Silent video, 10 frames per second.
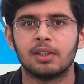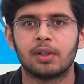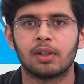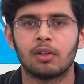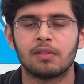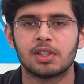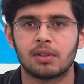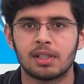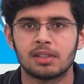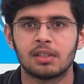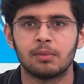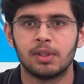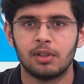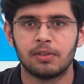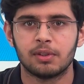you can always trust
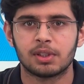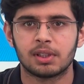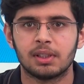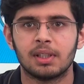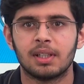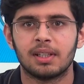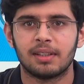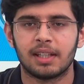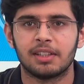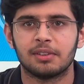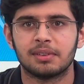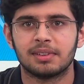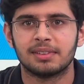with your future. Thank you.